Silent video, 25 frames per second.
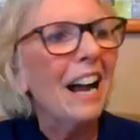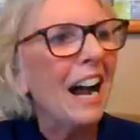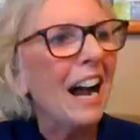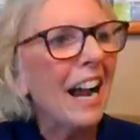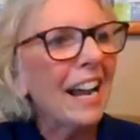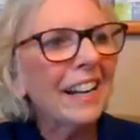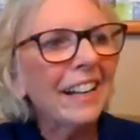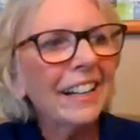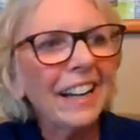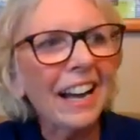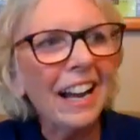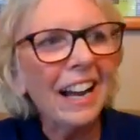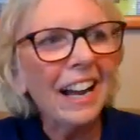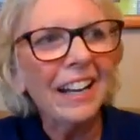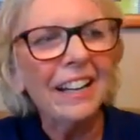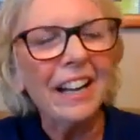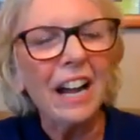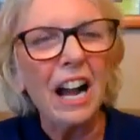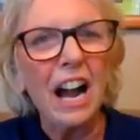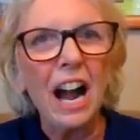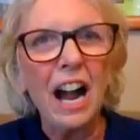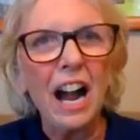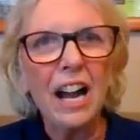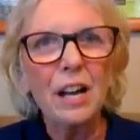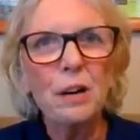I had a guy in
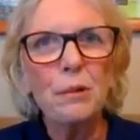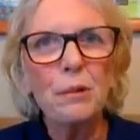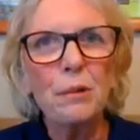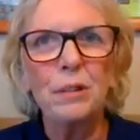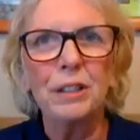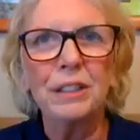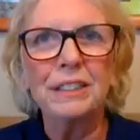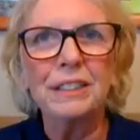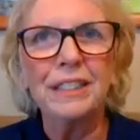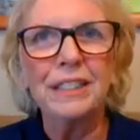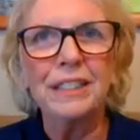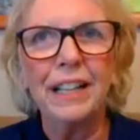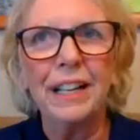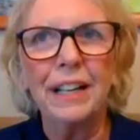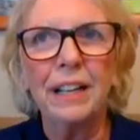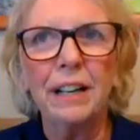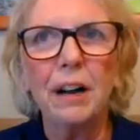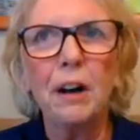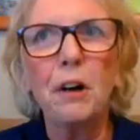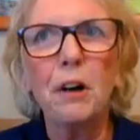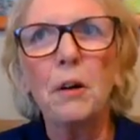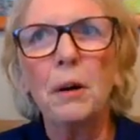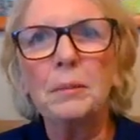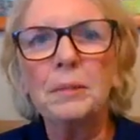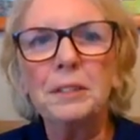Iowa say,
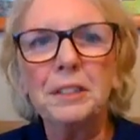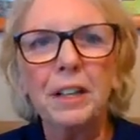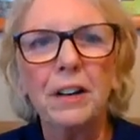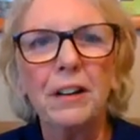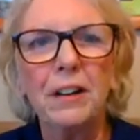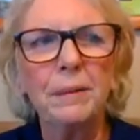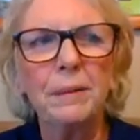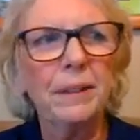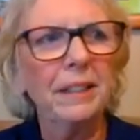oh, I'm sorry.